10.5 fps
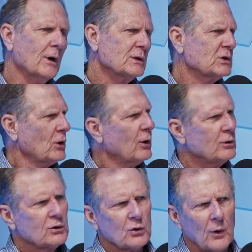
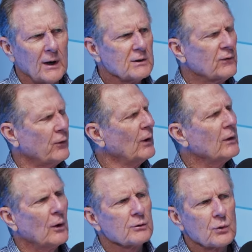Start
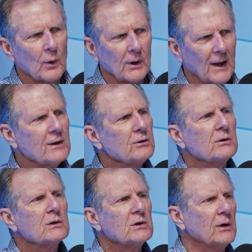transferring those
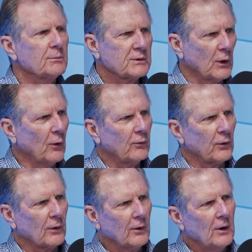relationships
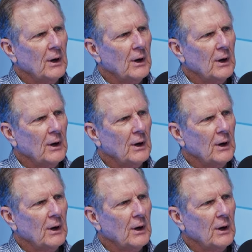over.